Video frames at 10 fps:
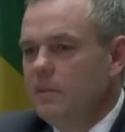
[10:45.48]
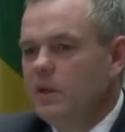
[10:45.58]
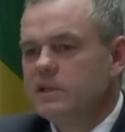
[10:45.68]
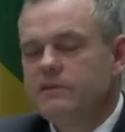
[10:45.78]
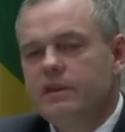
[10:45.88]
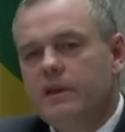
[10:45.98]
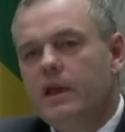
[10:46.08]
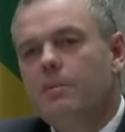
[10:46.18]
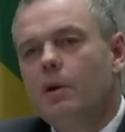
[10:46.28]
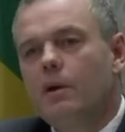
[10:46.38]
Because if you
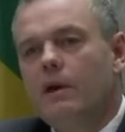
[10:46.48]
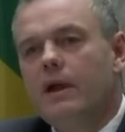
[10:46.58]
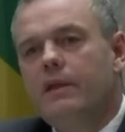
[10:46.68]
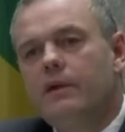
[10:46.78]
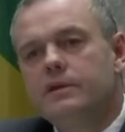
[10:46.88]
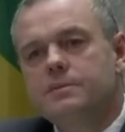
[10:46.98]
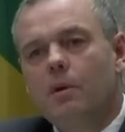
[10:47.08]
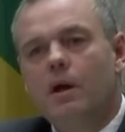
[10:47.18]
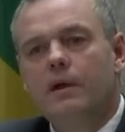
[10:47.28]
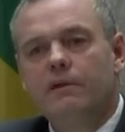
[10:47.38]
think about it, rather than
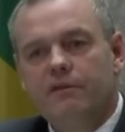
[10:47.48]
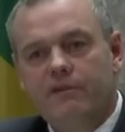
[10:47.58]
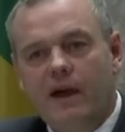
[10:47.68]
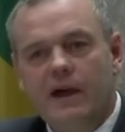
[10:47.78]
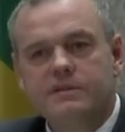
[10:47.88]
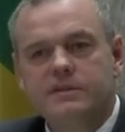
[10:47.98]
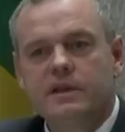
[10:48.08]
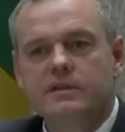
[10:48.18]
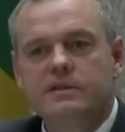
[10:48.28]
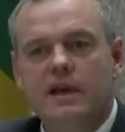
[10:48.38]
respond five,
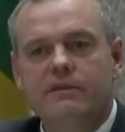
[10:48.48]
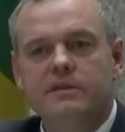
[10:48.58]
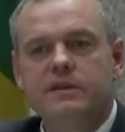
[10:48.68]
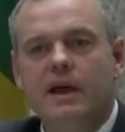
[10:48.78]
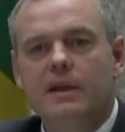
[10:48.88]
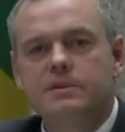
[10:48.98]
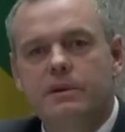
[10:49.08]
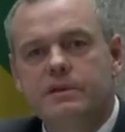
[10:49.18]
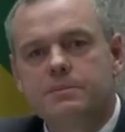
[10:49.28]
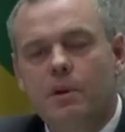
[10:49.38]
six, seven times,
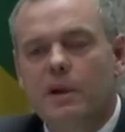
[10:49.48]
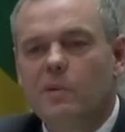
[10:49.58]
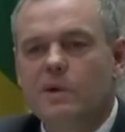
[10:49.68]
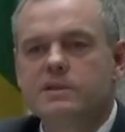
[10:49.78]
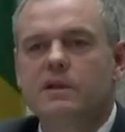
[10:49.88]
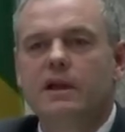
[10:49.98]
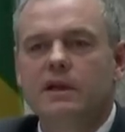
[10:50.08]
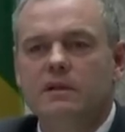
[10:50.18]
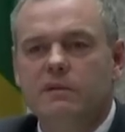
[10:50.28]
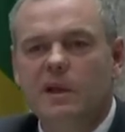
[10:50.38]
they're responding once
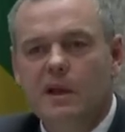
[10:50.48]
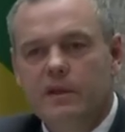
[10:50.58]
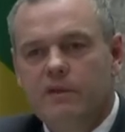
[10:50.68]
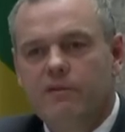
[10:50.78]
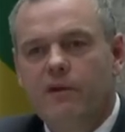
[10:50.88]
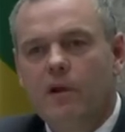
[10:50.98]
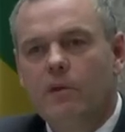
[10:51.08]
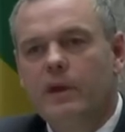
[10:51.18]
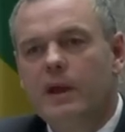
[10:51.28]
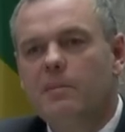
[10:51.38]
collectively. They're
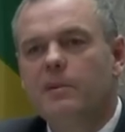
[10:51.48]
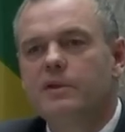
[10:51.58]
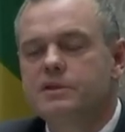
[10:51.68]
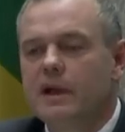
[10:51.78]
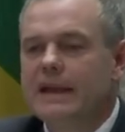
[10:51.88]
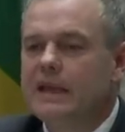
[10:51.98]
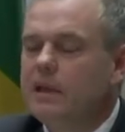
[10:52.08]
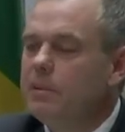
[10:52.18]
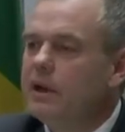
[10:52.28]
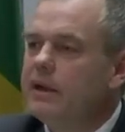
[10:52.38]
following up and they're trying to
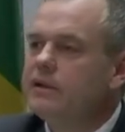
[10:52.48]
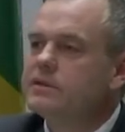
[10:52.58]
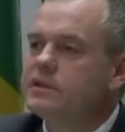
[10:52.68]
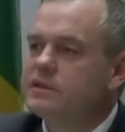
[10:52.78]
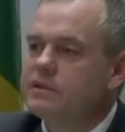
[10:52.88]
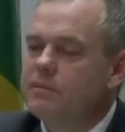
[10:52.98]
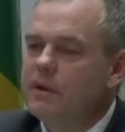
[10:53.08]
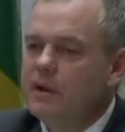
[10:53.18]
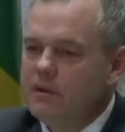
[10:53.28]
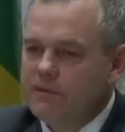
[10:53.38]
keep it out of the system
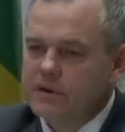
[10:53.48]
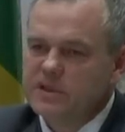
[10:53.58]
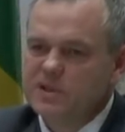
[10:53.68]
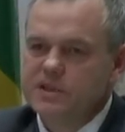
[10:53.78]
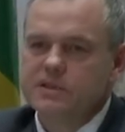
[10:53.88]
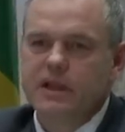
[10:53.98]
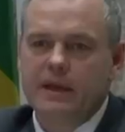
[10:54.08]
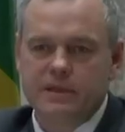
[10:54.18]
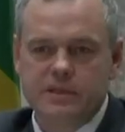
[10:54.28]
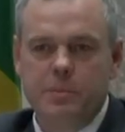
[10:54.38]
versus just
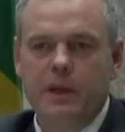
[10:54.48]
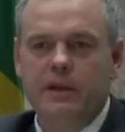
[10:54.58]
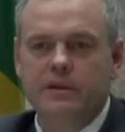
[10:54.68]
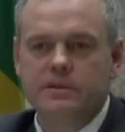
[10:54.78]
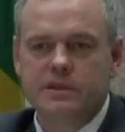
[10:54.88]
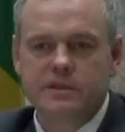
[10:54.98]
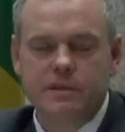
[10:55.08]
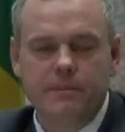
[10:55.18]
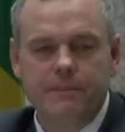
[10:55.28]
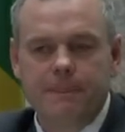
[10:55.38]
letting it spin in the
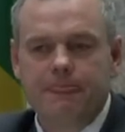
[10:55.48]
system.